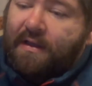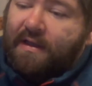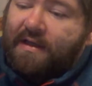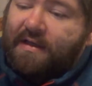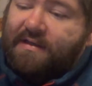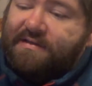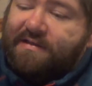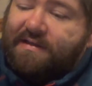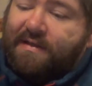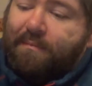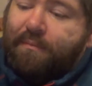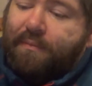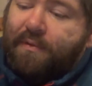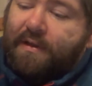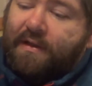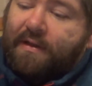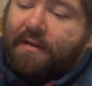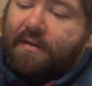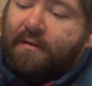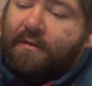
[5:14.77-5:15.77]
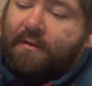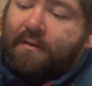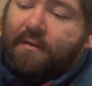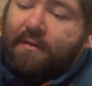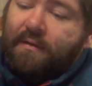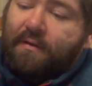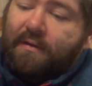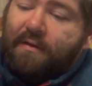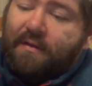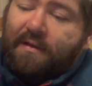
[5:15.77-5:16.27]
is simply,
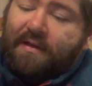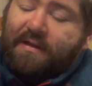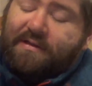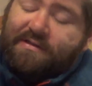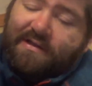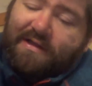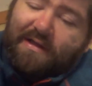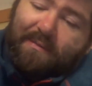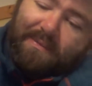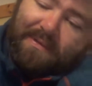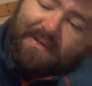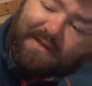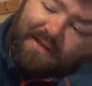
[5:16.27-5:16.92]
it's a little bit